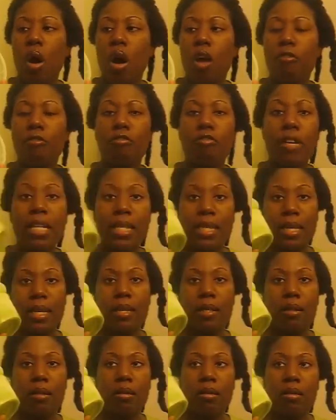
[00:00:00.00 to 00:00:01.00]
freeze
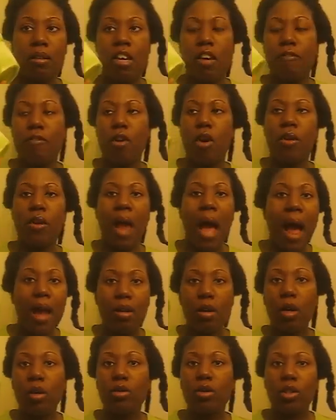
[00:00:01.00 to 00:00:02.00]
it. If you're
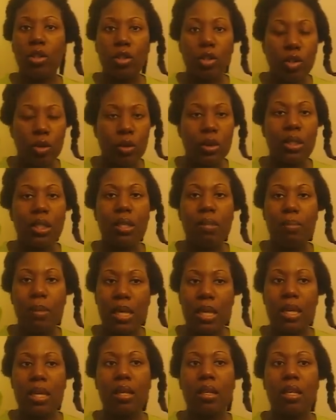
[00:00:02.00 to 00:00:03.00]
not going to use it
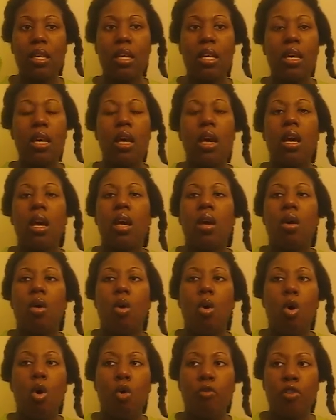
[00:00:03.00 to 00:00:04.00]
immediately,
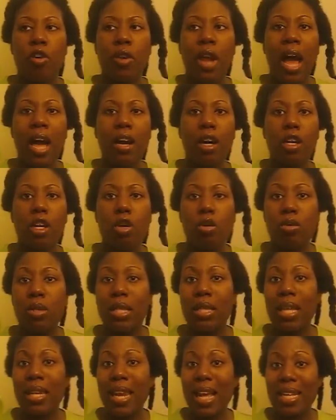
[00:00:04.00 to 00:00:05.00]
or if you're not going to use
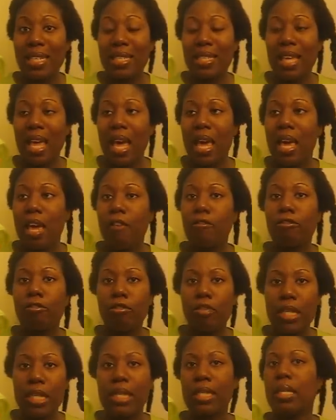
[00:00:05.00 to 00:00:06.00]
it the next day,
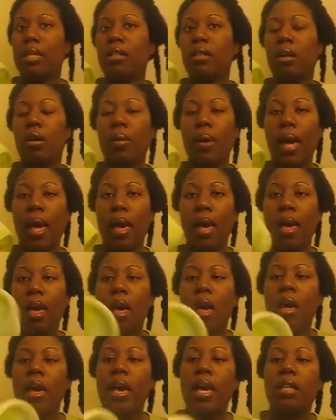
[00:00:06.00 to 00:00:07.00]
freeze it,
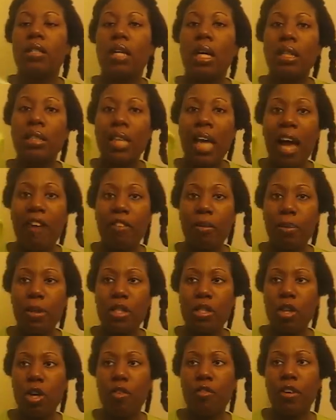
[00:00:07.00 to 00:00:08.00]
okay? It does have a
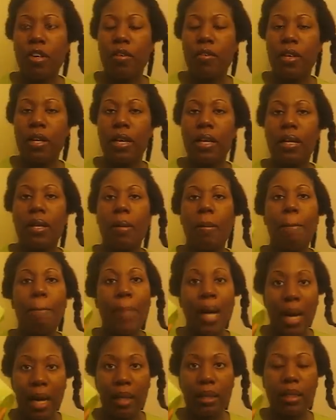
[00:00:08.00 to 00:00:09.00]
preservative in it,
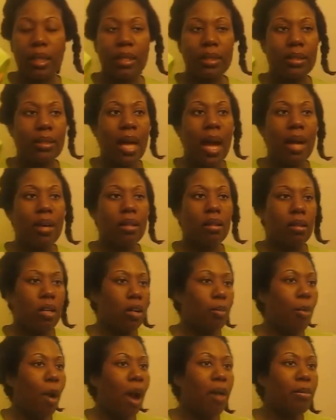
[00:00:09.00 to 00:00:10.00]
but it's not,
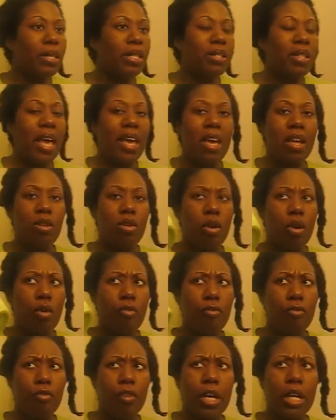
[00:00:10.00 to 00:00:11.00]
it'll probably stay in your
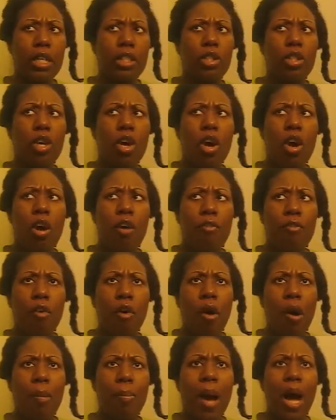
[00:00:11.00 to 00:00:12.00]
fridge
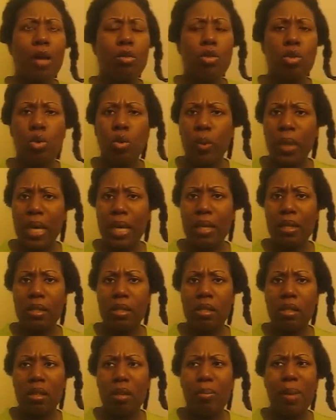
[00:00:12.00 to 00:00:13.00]
for about 2
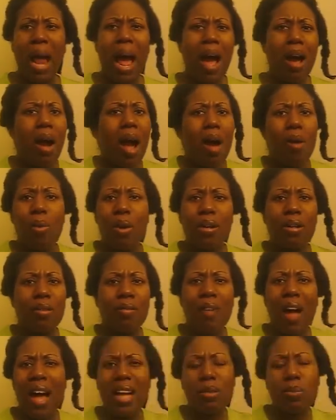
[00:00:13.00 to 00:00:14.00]
weeks. But I wouldn't
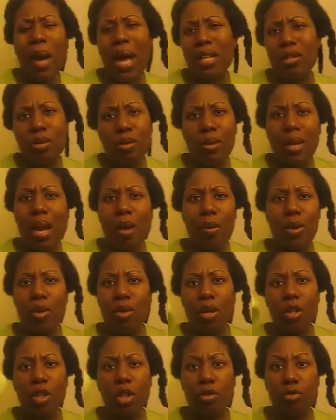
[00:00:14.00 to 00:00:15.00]
advise, why do that when
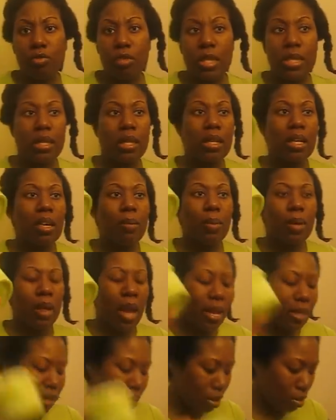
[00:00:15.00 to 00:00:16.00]
you can just freeze it and keep it
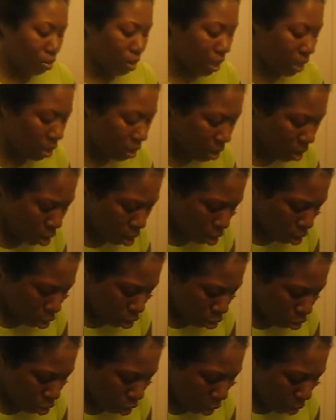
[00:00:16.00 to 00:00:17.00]
nice and green?
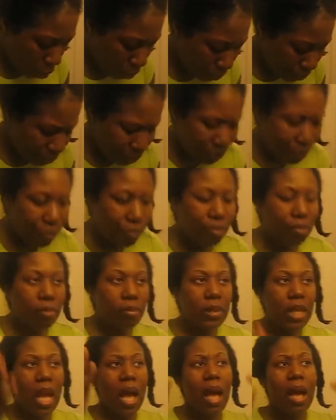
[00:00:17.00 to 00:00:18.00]
So
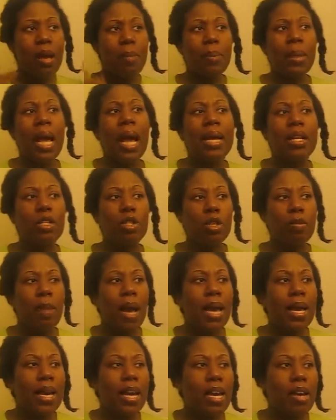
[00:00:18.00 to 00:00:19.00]
I applied it to
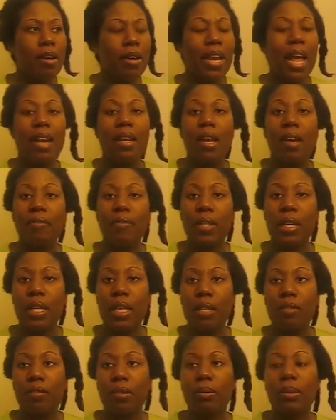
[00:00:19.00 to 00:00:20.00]
my hair and I left it
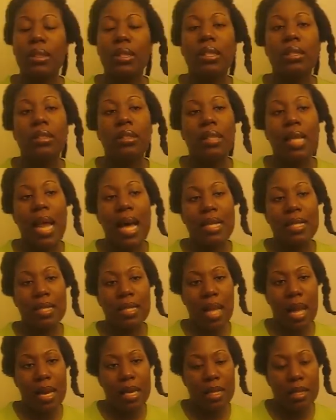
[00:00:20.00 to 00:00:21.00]
in since last
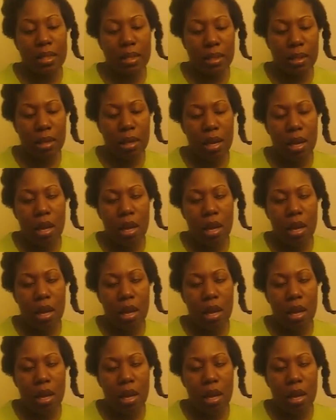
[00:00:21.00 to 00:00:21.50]
night.